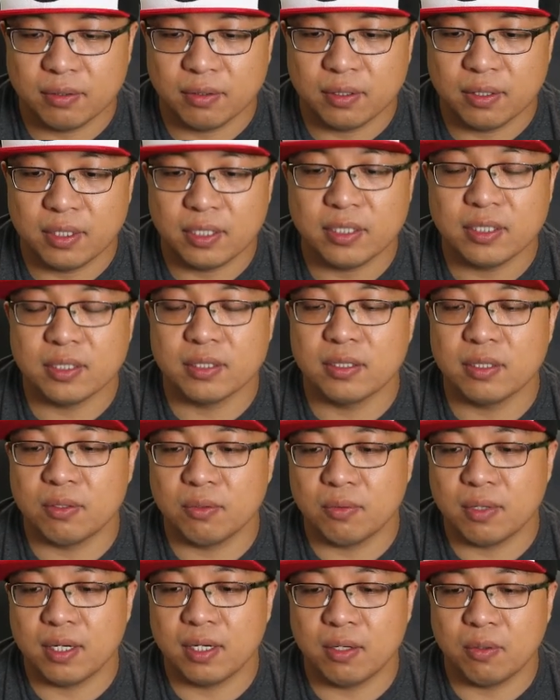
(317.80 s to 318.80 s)
it just
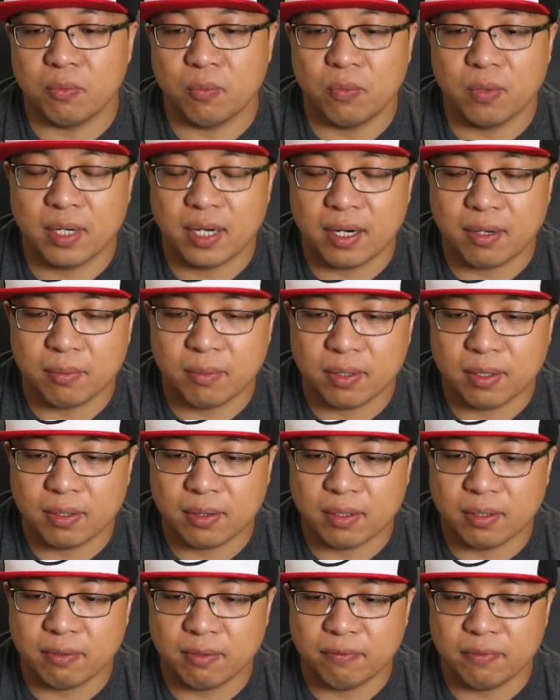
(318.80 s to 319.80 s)
run whatever
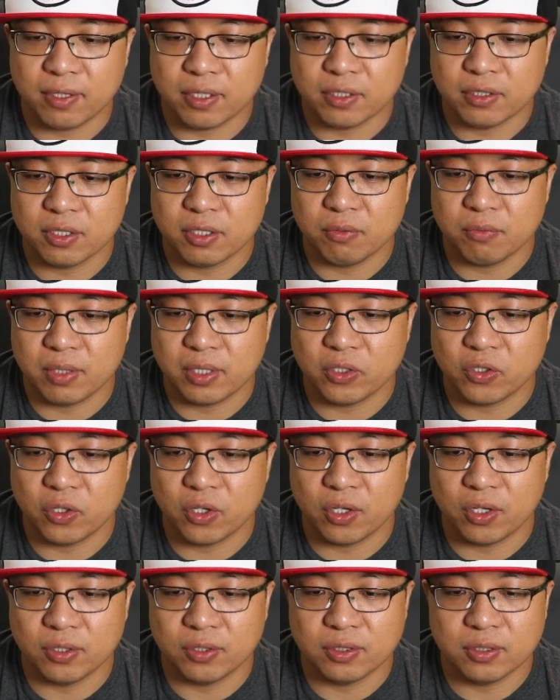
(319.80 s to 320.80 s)
the function
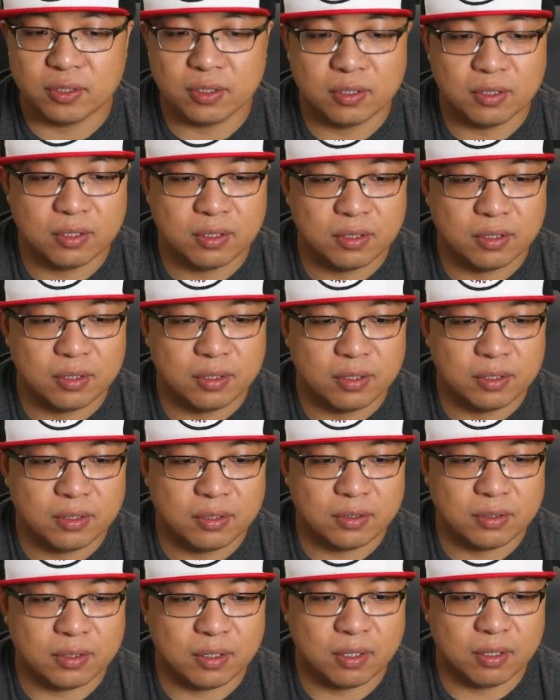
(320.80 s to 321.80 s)
returns.
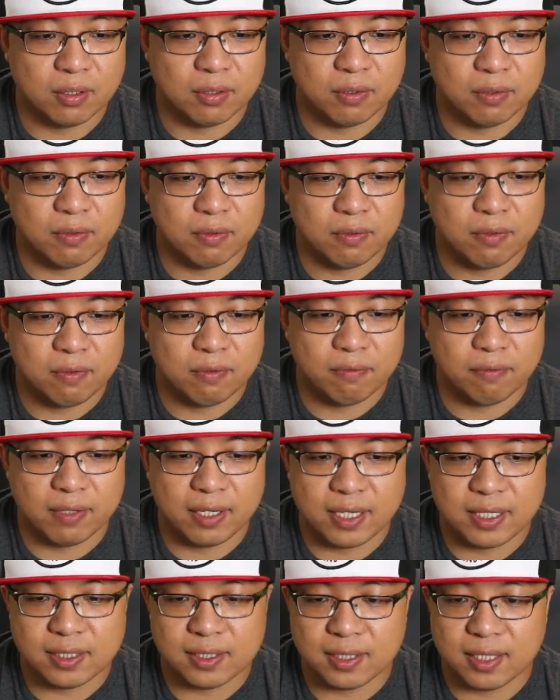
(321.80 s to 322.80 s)
So
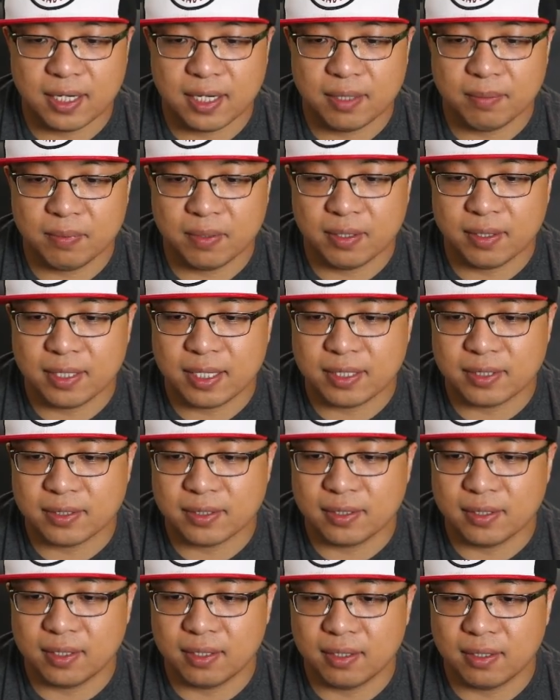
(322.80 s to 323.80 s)
Flask app, that's
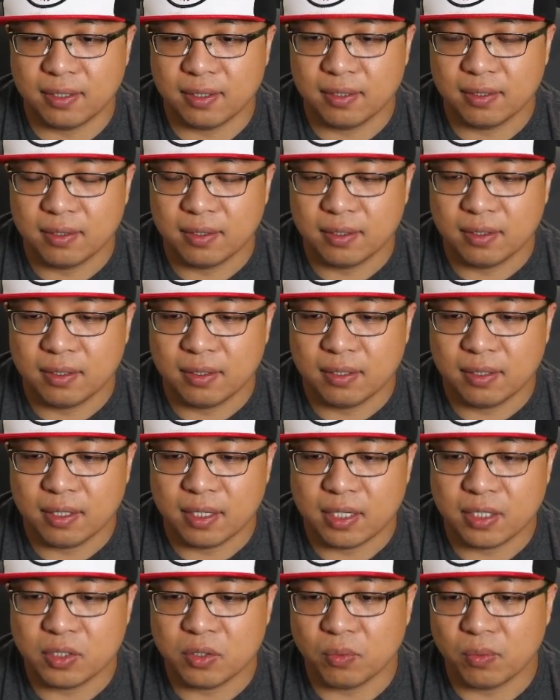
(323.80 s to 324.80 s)
the
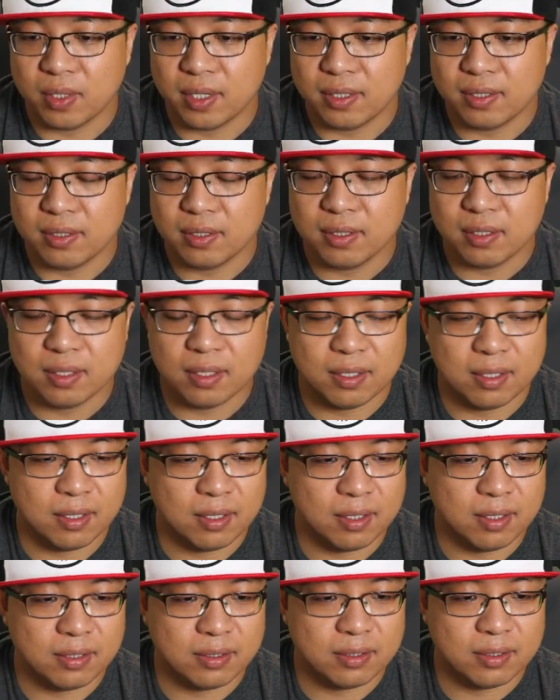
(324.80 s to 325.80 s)
H1
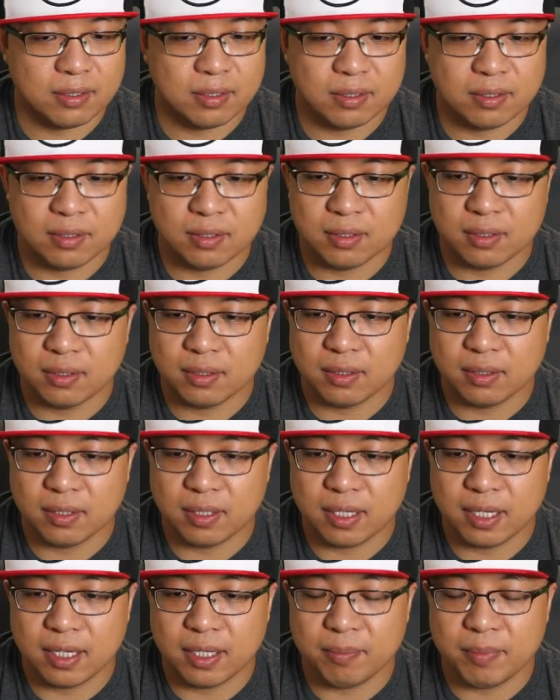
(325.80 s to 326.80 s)

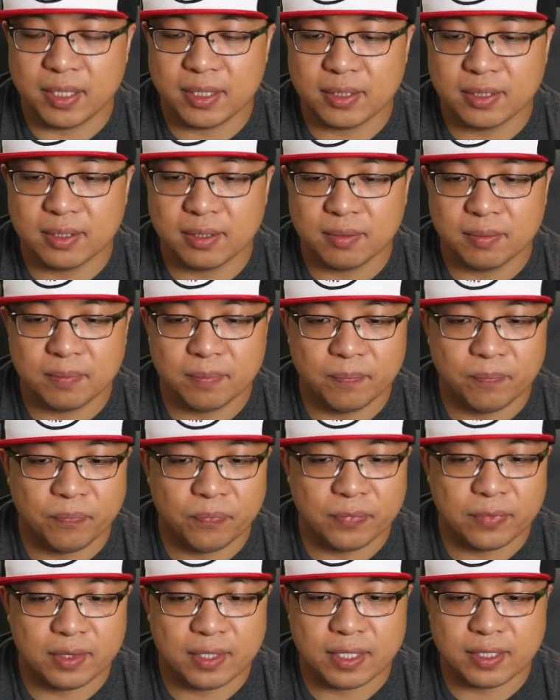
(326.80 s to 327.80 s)
element,
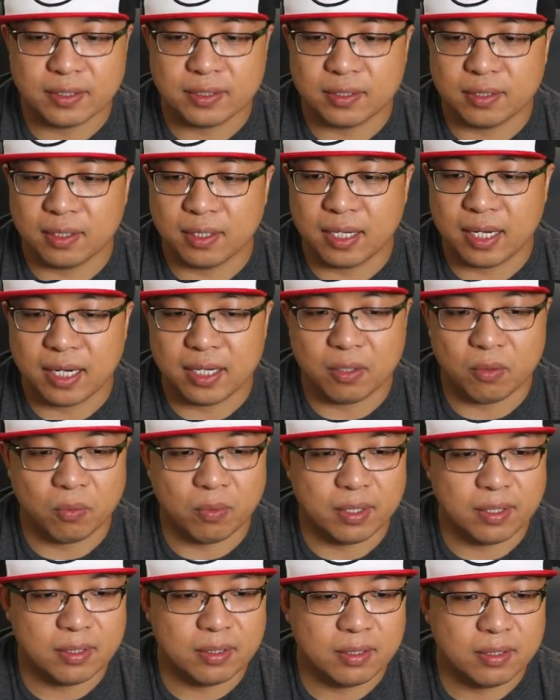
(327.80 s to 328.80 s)
that's the header
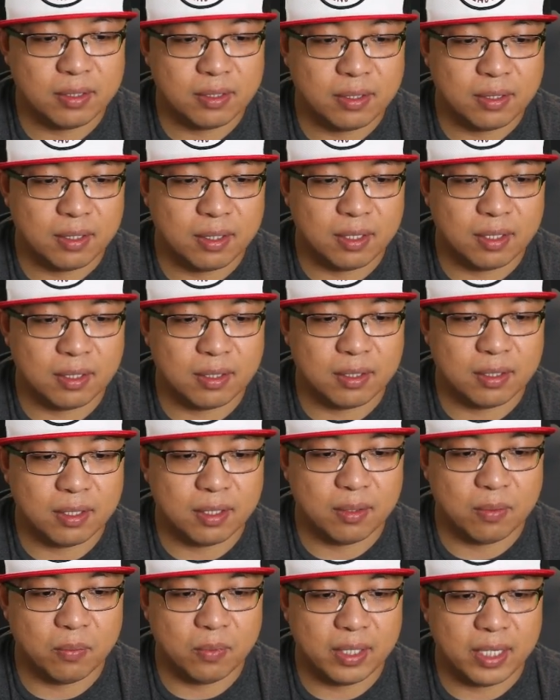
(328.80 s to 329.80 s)
one. And
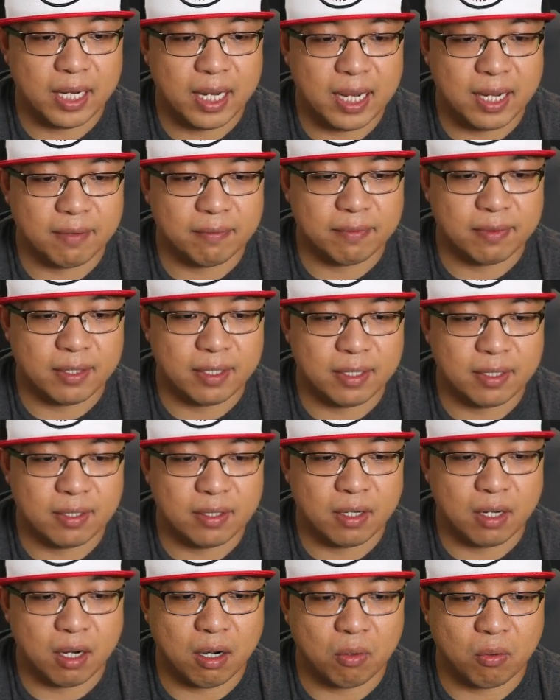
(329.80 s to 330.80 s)
then we have
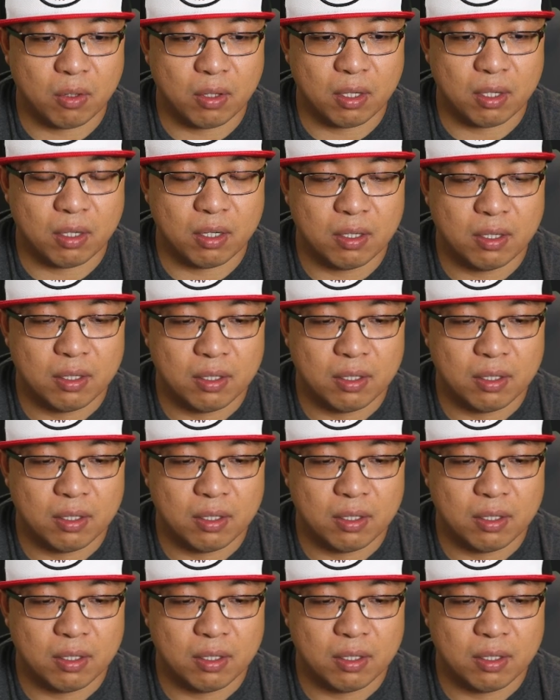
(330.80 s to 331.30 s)
our